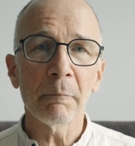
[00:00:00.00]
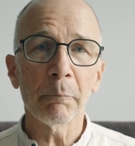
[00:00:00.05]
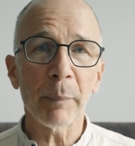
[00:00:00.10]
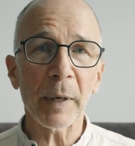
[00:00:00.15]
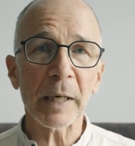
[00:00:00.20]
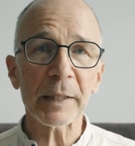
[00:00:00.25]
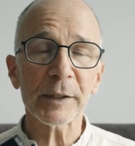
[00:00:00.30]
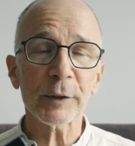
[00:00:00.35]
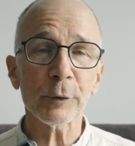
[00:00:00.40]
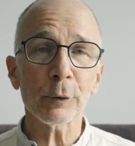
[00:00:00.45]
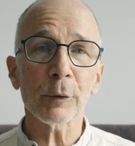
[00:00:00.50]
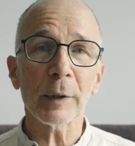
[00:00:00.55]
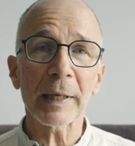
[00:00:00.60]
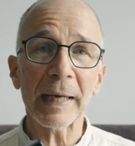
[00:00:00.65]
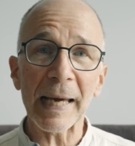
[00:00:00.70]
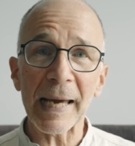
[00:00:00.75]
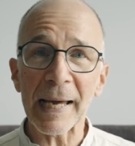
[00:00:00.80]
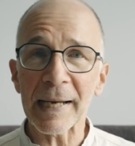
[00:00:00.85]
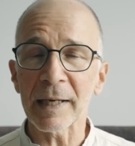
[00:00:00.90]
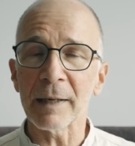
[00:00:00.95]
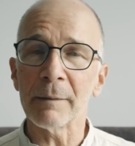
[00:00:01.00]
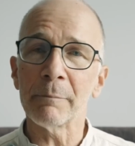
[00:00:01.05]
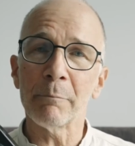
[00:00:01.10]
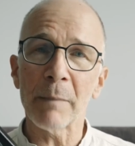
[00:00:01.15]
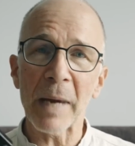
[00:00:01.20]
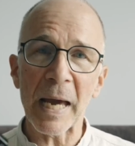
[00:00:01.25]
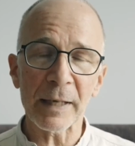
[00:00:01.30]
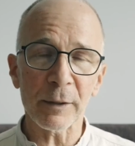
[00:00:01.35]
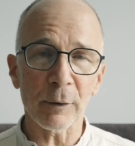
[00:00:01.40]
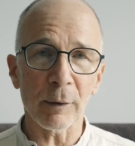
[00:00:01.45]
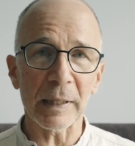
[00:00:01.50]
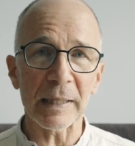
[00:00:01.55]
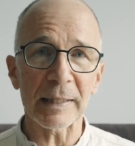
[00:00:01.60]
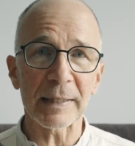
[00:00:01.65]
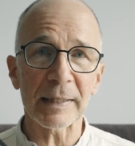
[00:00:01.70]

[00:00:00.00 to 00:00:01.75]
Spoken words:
but you can manually